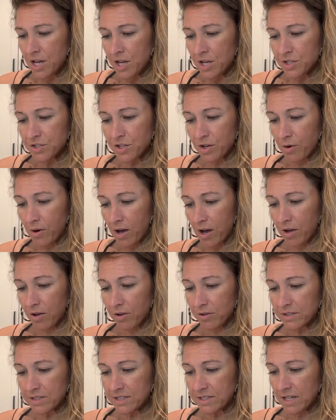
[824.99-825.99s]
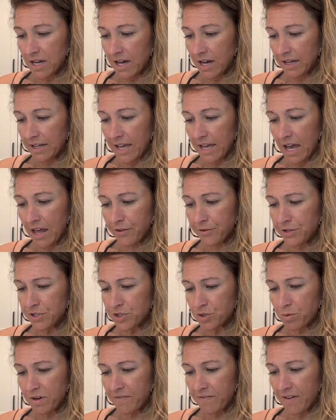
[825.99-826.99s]
So I'll, calories,
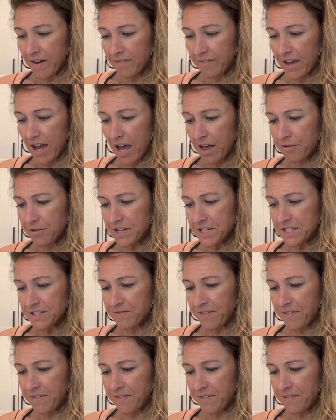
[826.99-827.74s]
25 calories,